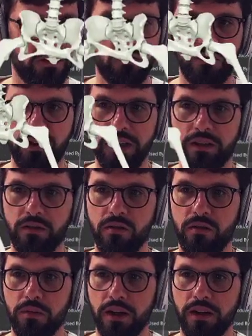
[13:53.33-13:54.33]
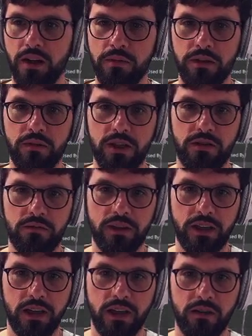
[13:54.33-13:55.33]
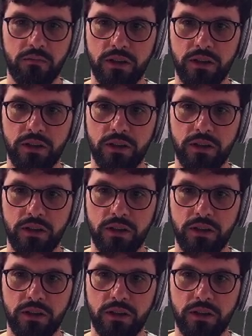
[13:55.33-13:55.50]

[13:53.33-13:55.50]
Really cool, but I mean, why should we care?